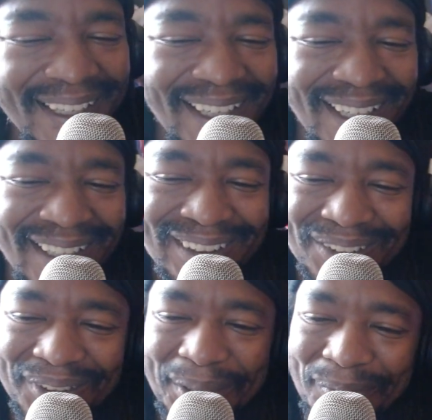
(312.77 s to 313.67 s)
Yeah, his
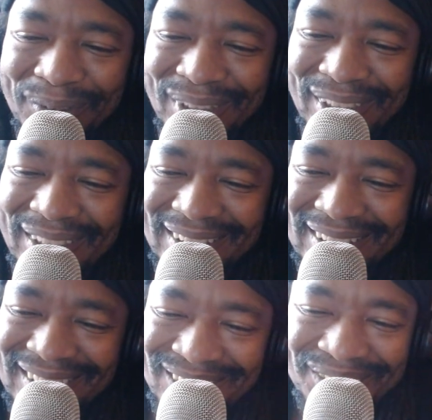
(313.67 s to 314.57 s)
scream voice,
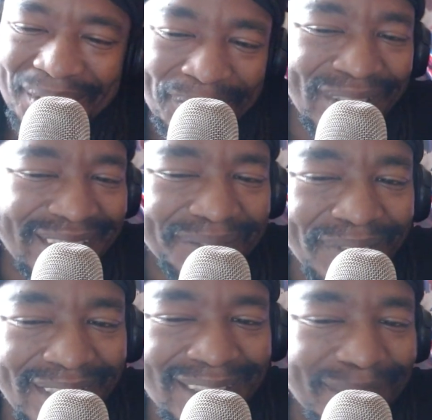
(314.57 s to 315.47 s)
his scream voice is
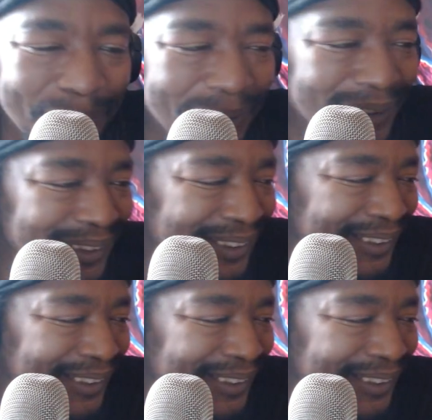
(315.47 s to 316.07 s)
funny to me.